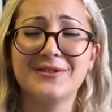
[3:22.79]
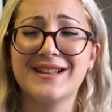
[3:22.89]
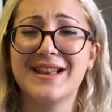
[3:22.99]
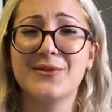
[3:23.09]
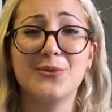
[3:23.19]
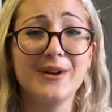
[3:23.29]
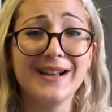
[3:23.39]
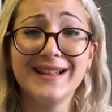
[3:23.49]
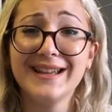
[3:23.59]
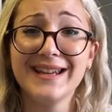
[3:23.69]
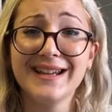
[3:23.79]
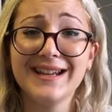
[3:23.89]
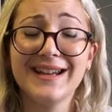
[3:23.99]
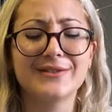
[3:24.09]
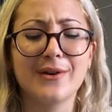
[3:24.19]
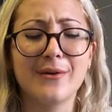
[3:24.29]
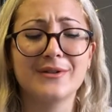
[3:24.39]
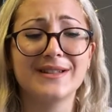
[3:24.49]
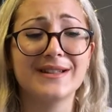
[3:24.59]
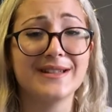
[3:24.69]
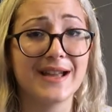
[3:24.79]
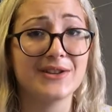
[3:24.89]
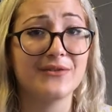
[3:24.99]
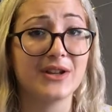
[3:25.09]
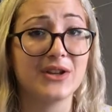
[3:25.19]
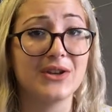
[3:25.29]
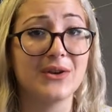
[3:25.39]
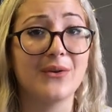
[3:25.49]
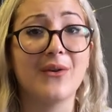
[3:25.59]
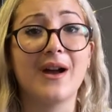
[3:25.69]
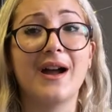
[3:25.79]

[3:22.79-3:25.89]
I was like, really? So I was at the end of the queue,